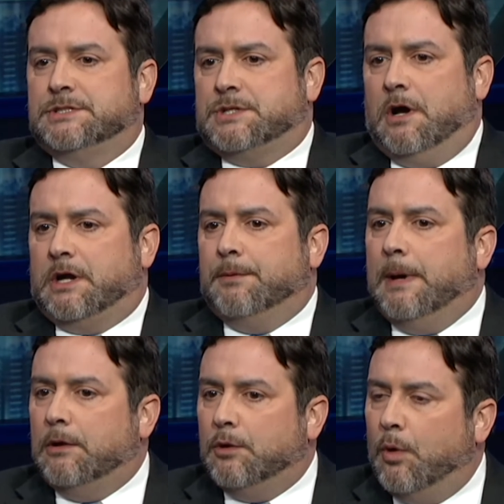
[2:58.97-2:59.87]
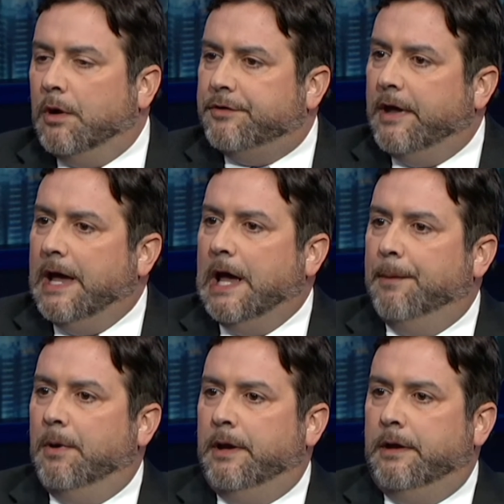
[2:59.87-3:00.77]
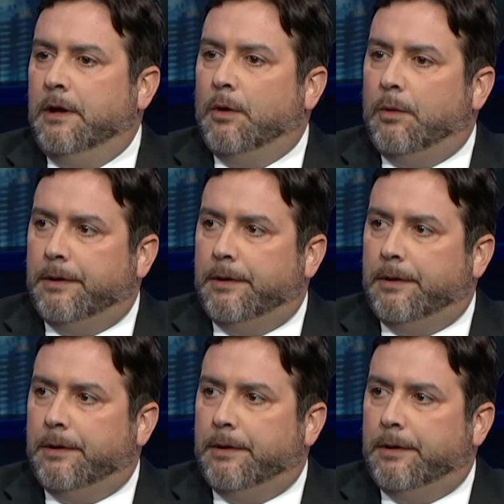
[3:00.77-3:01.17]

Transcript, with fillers: just talking about Loratab, you know,